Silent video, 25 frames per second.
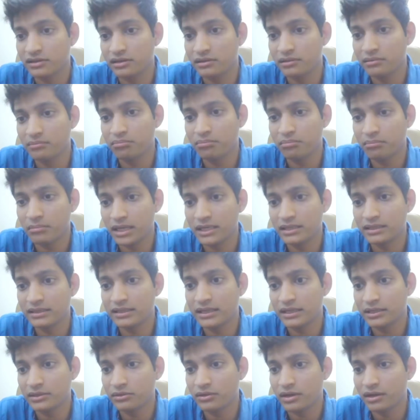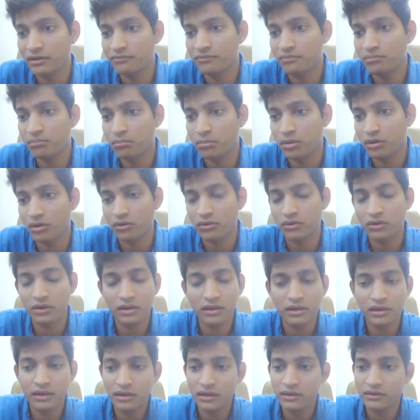on money that you have borrowed.
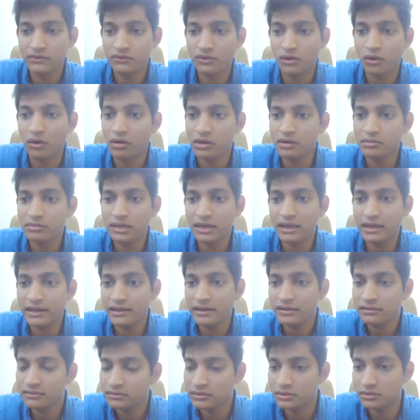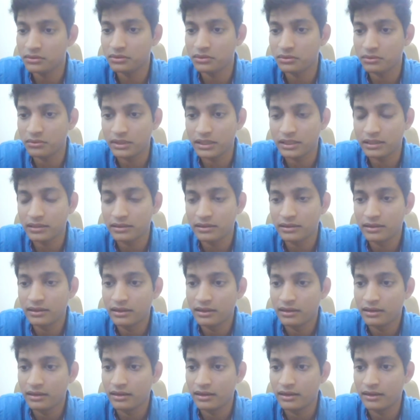It's a horrible idea. Don't do
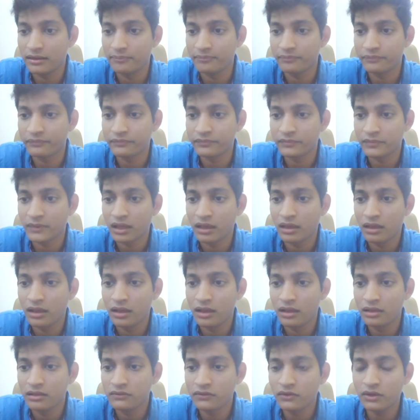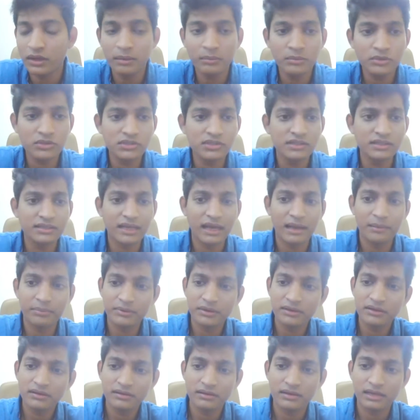it. So emotional
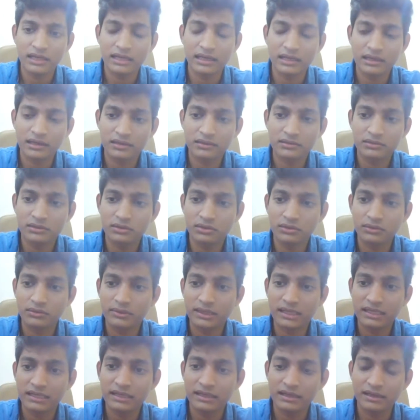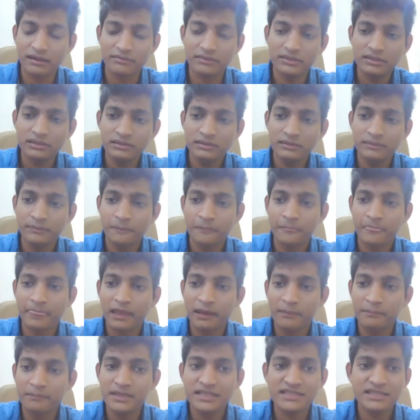capital, to quickly cover,
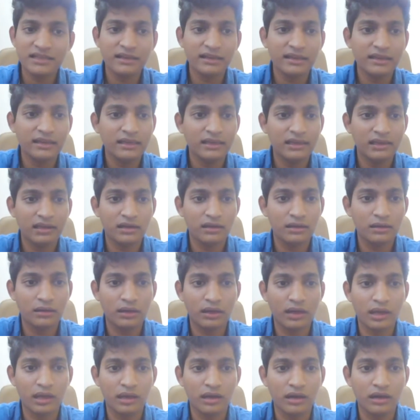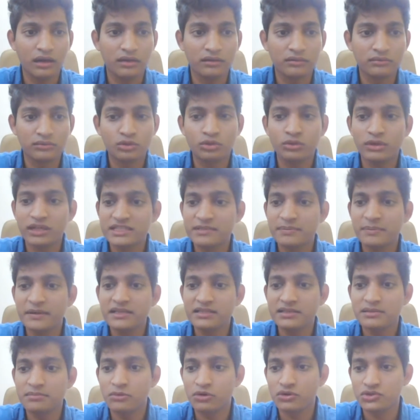basically to
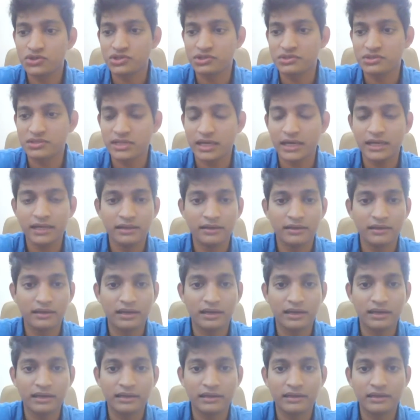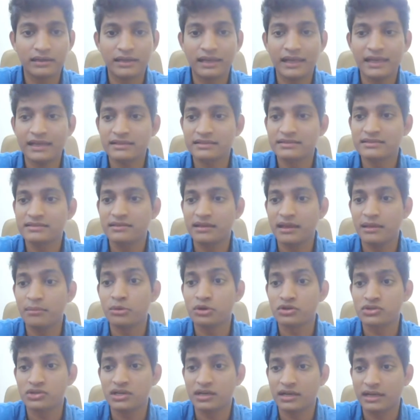express emotions, right? It takes
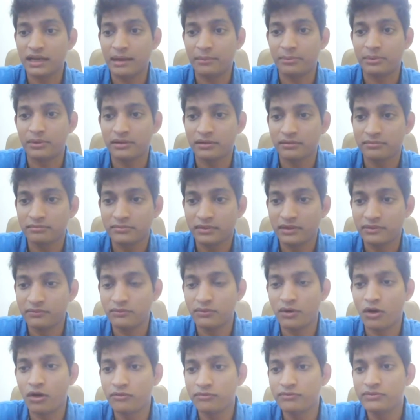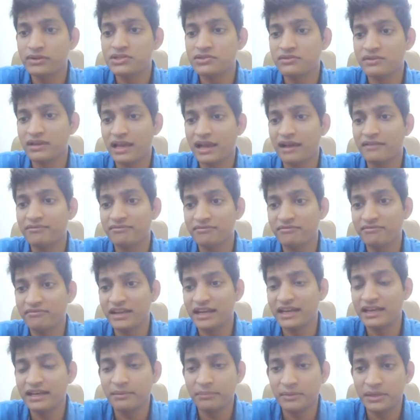emotional capital, of which we have
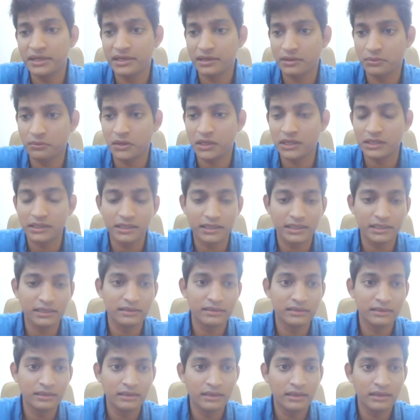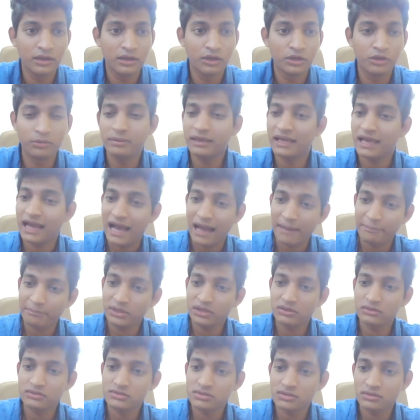very limited quantity. To be
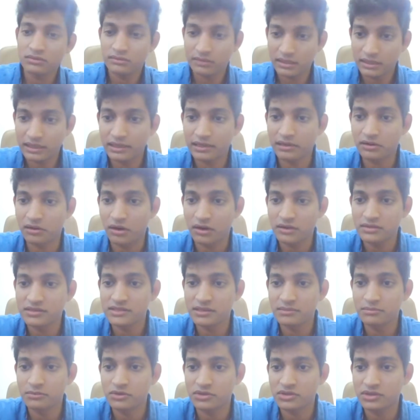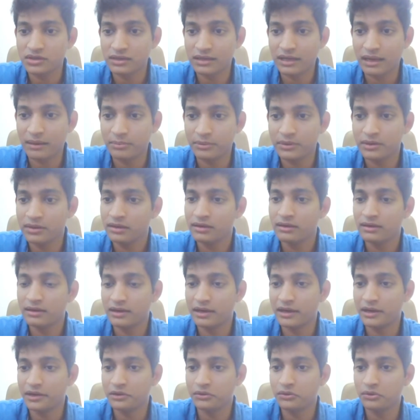happy also, it costs emotional capital,
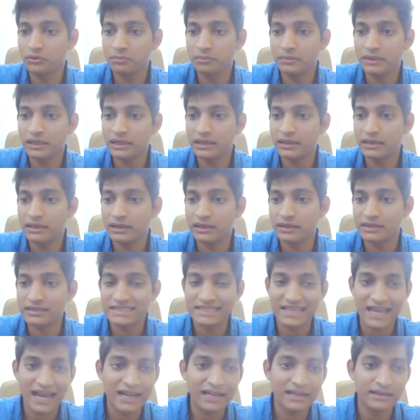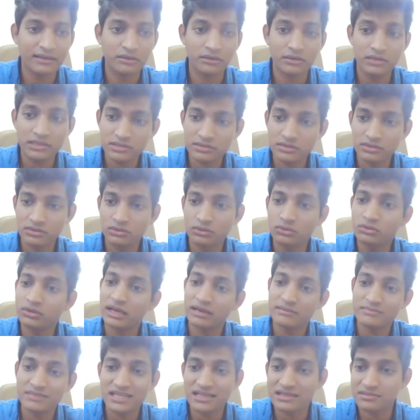and to be sad, it costs two
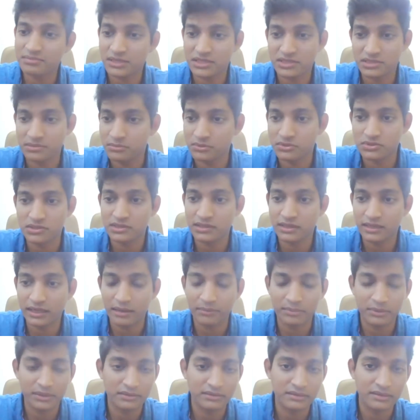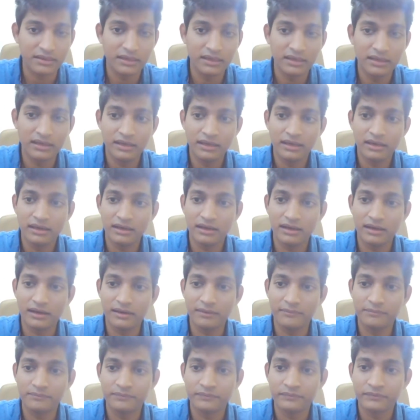times as much emotional capital.
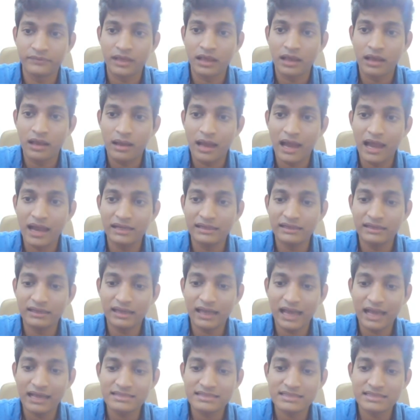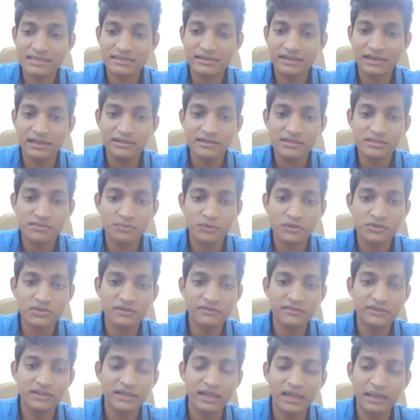um, and as traders, most
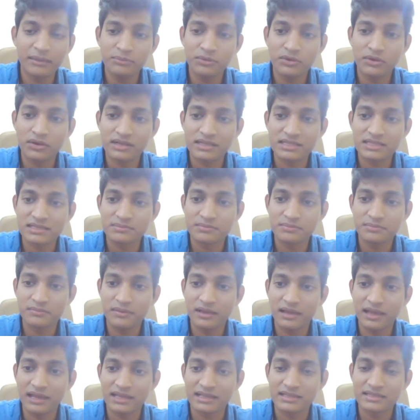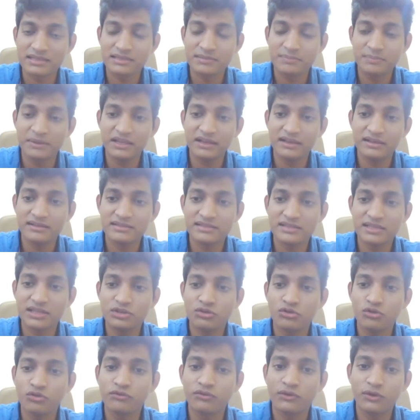of the time you're
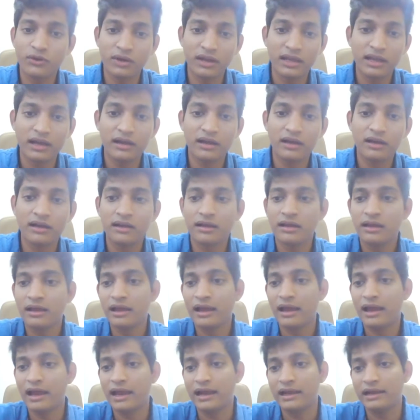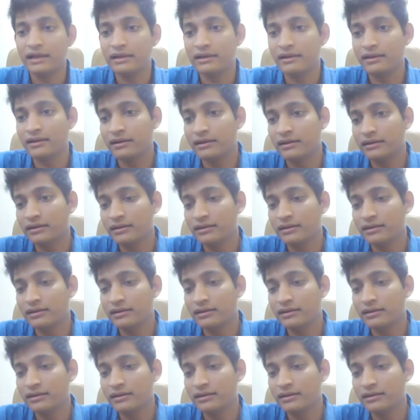experiencing euphoria and